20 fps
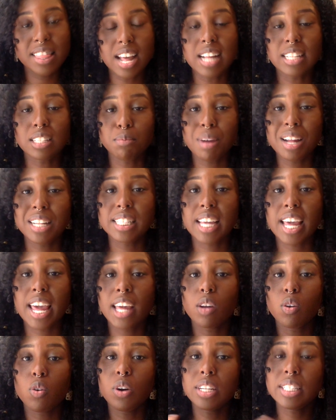That's my
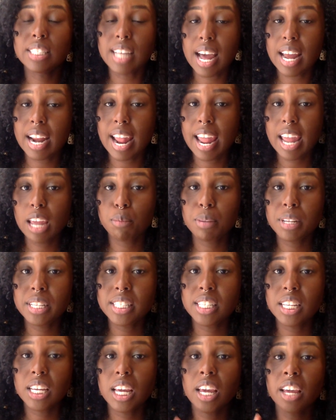take on
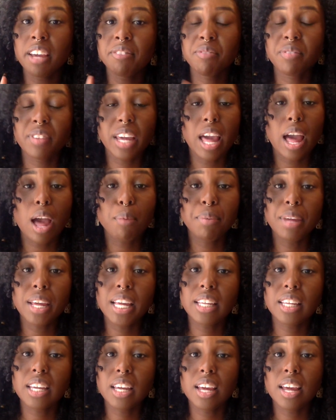DaDaABC,
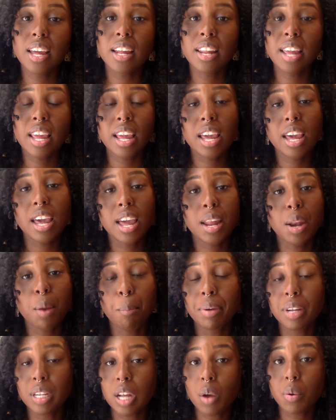VipKid, and
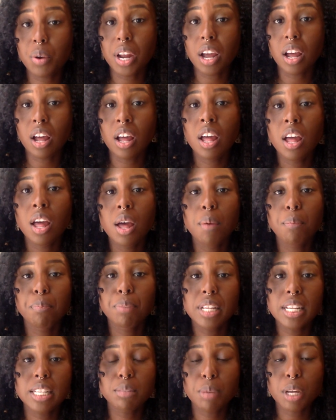Pagoda.
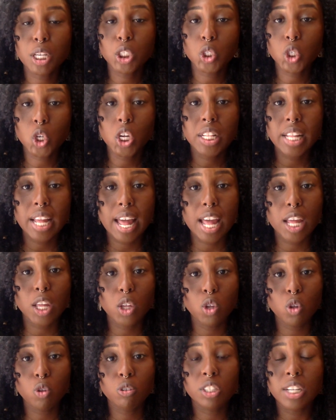Please make sure that
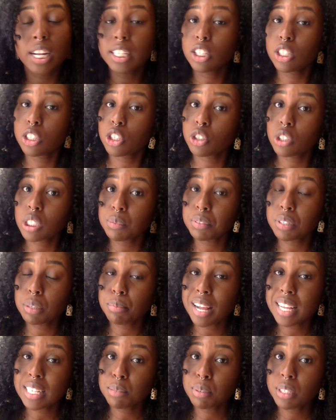you check the description
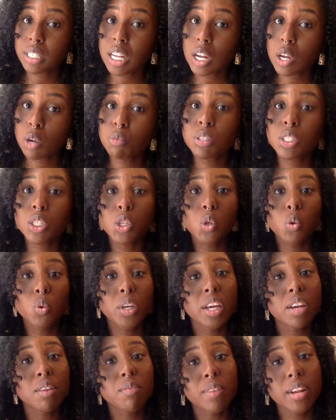box below so you
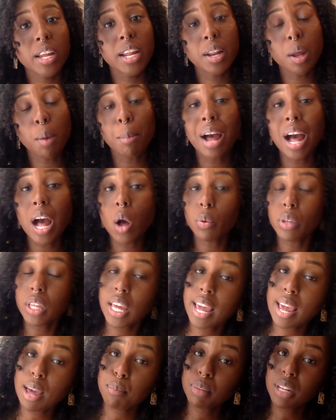can read about
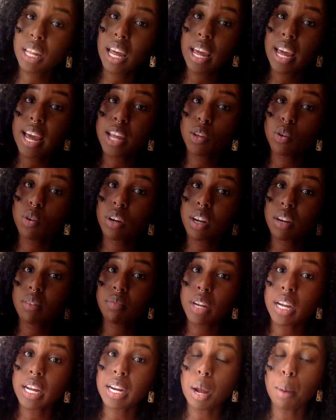Cambly and you can
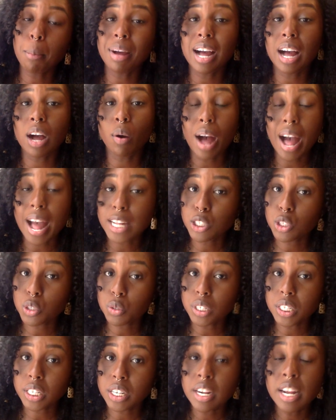read about
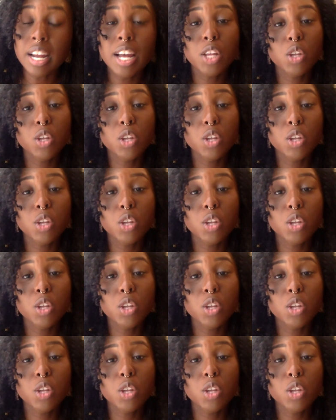iTutor.